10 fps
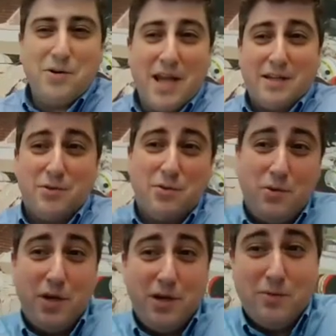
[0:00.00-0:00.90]
yeah, so
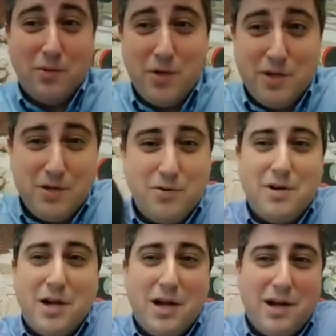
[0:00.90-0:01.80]
we what we
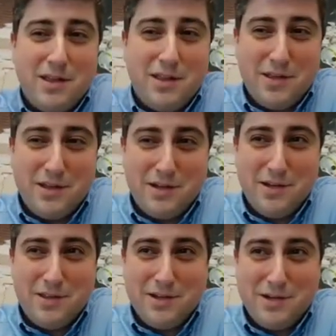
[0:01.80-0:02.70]
do uh,
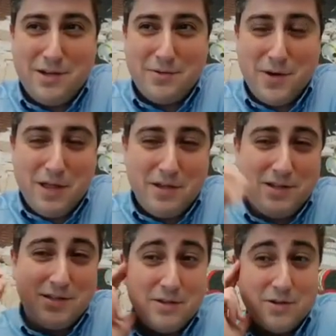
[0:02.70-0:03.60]
the the reality
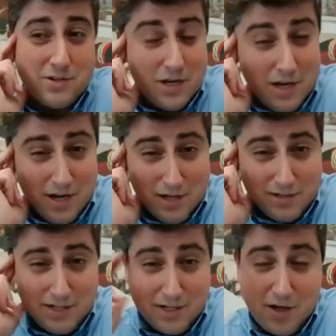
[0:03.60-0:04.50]
is that there's
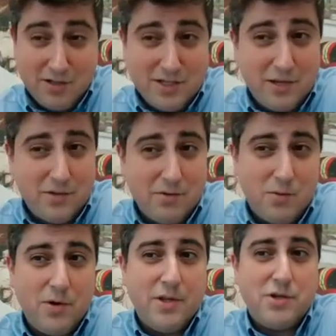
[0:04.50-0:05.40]
technologies out there in the
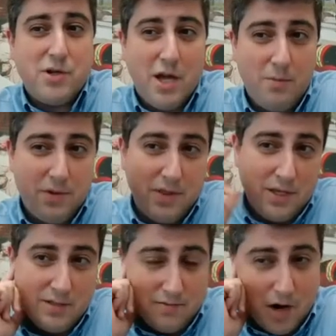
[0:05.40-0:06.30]
world that should help in
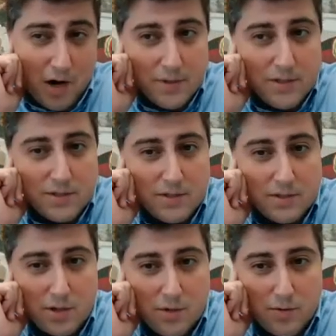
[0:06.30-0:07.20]
these environments.
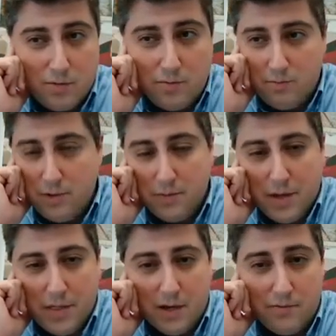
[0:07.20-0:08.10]
So you
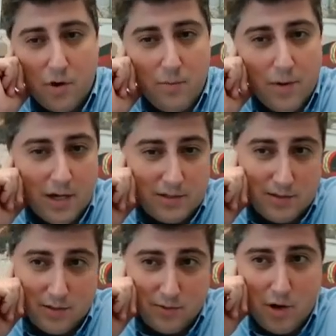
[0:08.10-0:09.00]
might think of robots
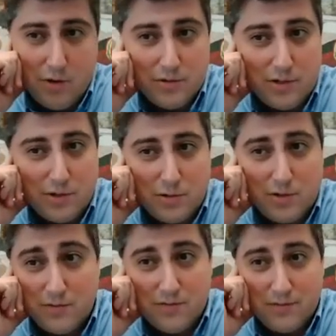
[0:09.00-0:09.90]
and drones and all sorts
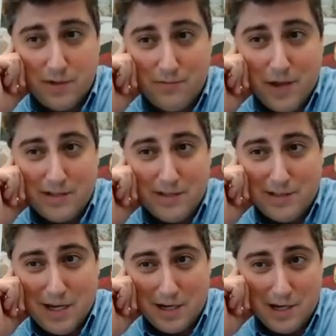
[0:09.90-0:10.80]
of uh, fancy
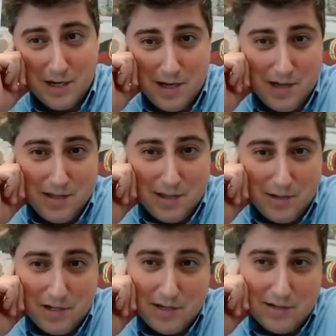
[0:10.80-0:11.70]
tech that
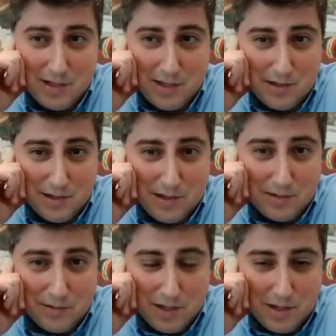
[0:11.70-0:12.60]
you tend to see in
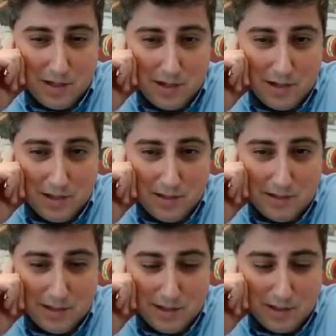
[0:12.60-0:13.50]
these uh, in
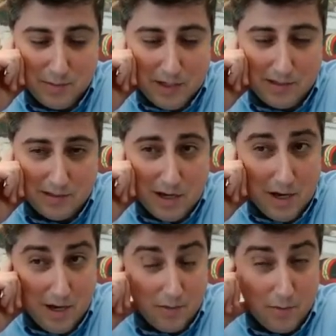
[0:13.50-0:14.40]
these uh, spaces.
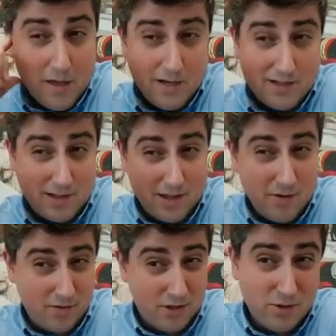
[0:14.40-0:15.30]
The reality is that they
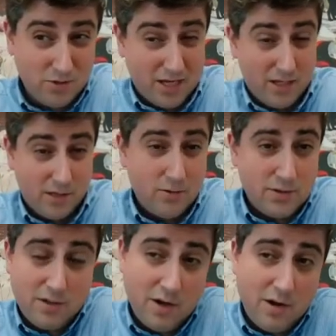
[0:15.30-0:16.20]
don't usually get used
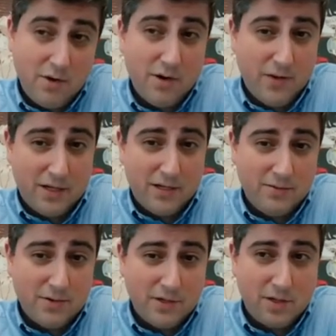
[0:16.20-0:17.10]
and they're not very effective
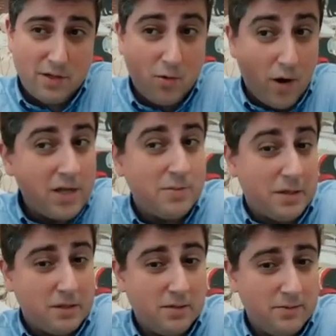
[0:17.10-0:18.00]
because they're quite
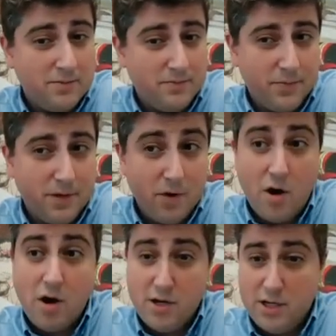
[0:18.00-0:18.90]
expensive. They're very
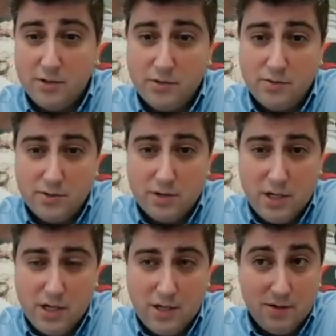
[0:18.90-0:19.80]
hard to use.
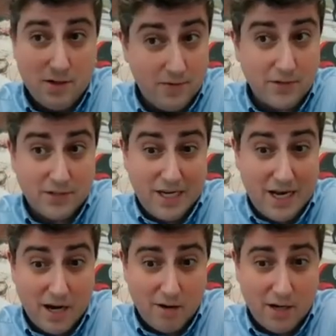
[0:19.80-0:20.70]
They're difficult to
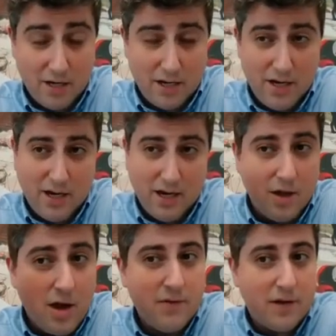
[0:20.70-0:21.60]
carry, and
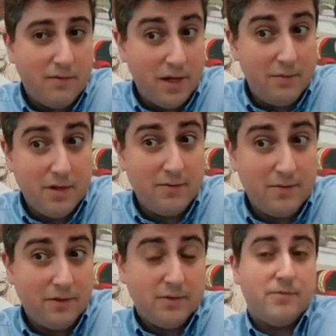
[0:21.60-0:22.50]
they often have a limited
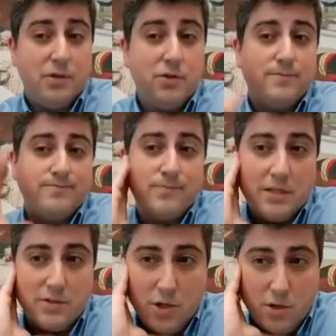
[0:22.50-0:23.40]
field of view.
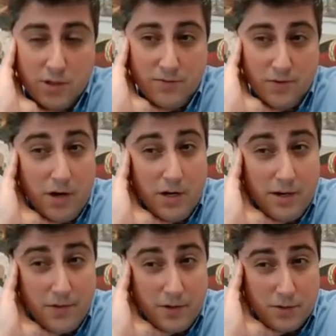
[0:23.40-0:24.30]
And so it's very
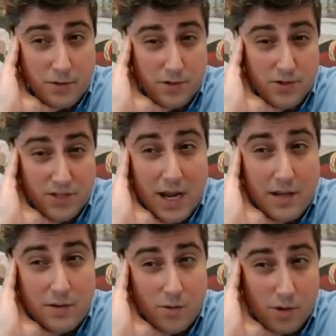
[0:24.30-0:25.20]
difficult to
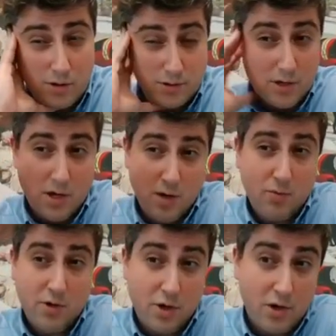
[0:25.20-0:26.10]
understand the world
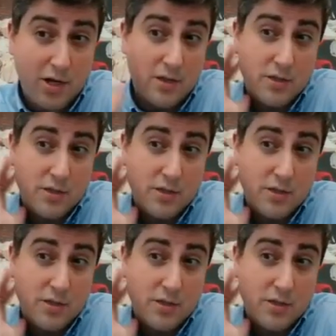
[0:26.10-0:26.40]
when you're looking